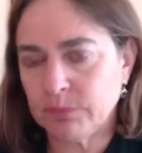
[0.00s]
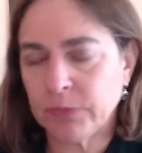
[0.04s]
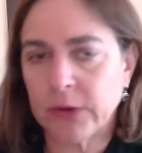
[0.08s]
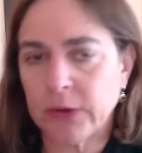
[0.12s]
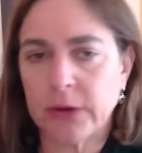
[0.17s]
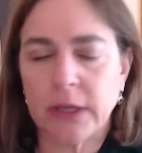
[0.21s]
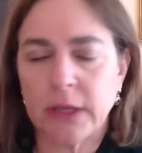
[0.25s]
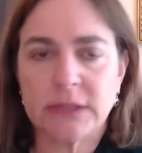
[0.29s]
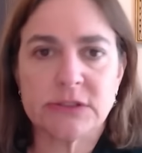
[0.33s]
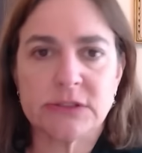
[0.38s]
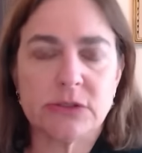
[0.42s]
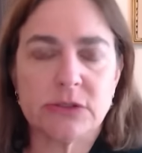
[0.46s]

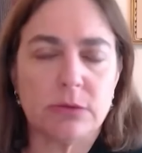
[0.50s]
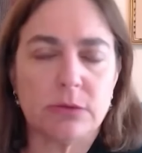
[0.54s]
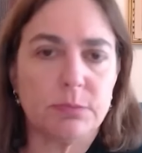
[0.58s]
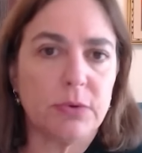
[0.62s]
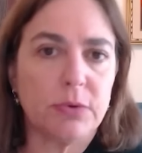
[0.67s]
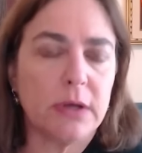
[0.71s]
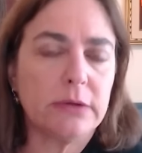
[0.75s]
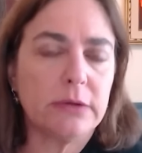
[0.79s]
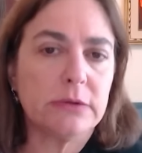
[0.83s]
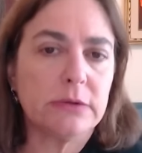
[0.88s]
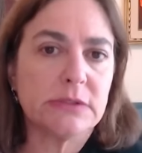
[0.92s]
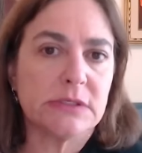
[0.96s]
Okay, so
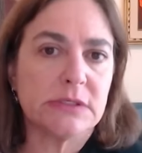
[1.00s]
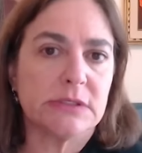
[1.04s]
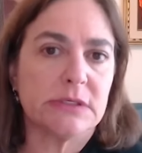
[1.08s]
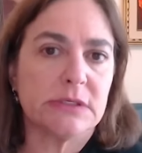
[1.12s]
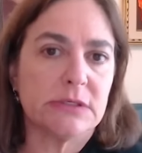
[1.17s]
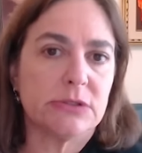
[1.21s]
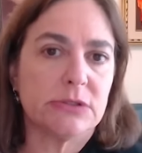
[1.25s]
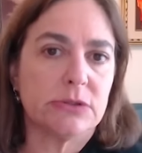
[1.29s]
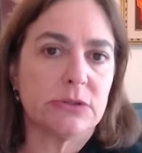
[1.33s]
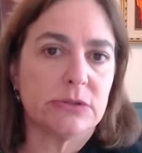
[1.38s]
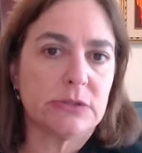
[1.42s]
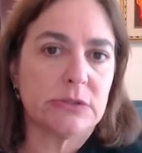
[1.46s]
Brothers and
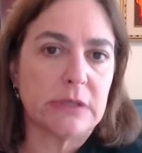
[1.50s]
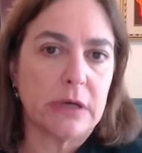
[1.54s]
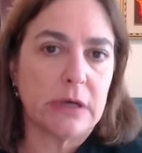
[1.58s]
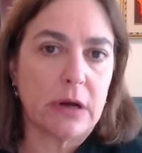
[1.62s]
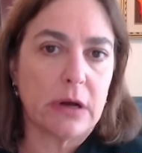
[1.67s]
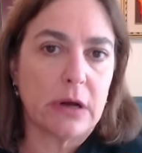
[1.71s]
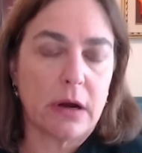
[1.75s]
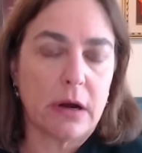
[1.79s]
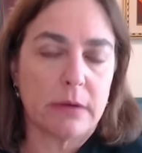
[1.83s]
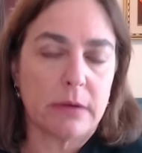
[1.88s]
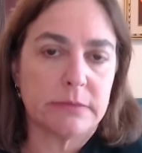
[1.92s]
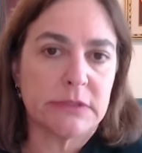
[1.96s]
Sisters in
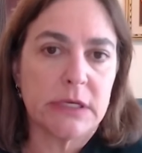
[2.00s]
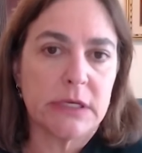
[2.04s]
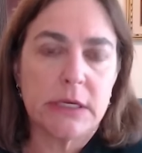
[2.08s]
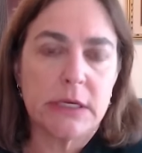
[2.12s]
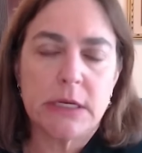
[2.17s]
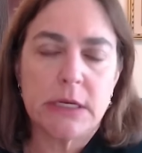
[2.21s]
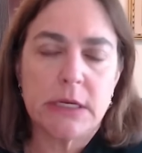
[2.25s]
Arms